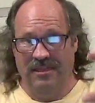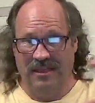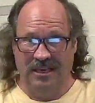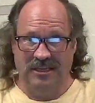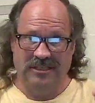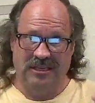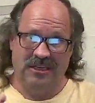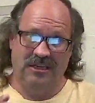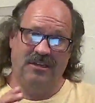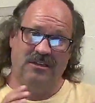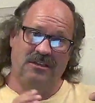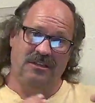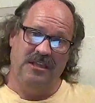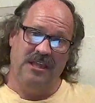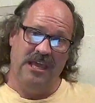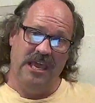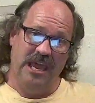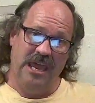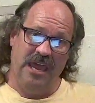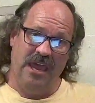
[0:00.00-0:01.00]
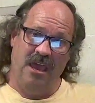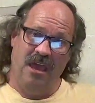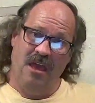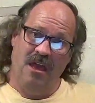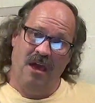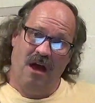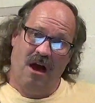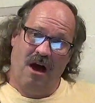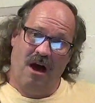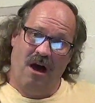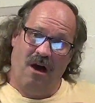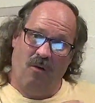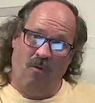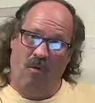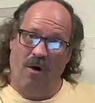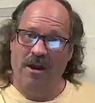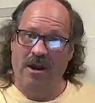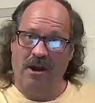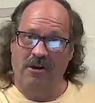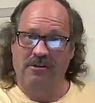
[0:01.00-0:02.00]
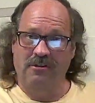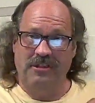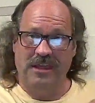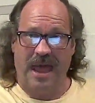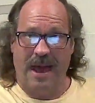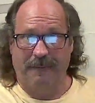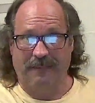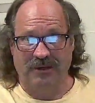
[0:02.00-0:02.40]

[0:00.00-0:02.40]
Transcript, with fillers: This is the uh, one hundredth